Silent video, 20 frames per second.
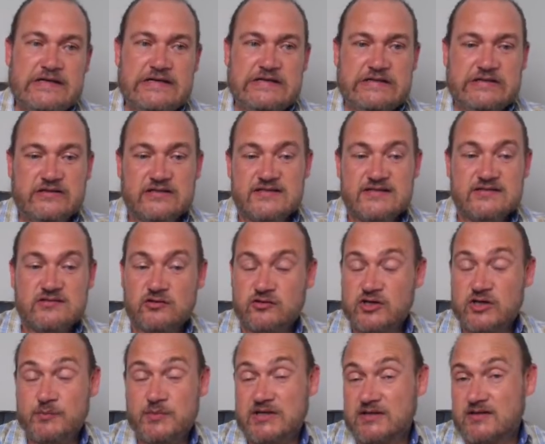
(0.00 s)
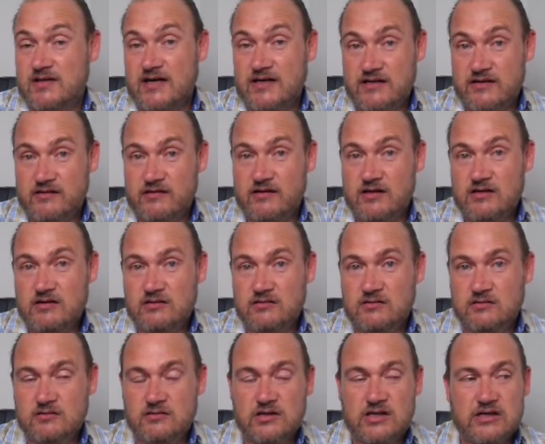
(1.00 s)
This is not going to be a trading thing.
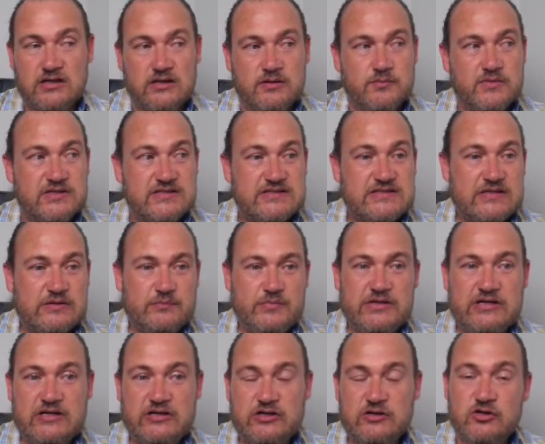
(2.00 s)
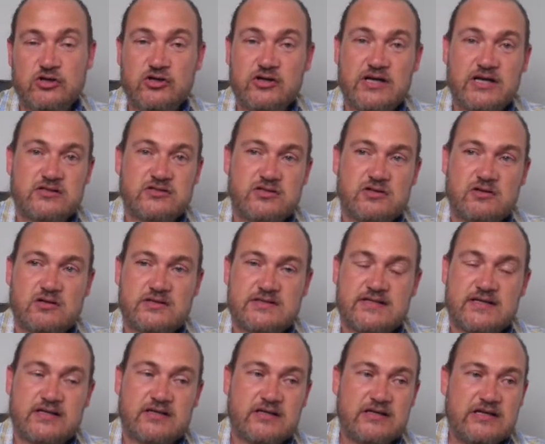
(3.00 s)
It's simply going to look at charts
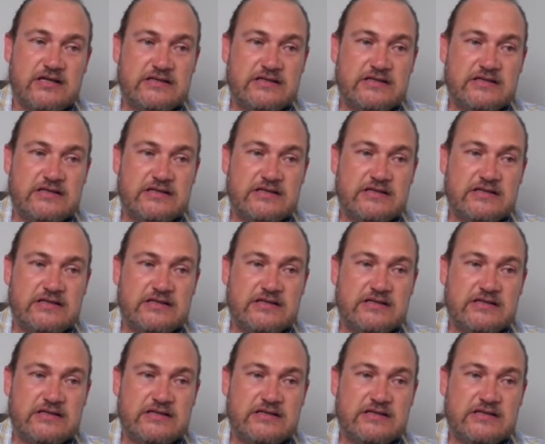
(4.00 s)
and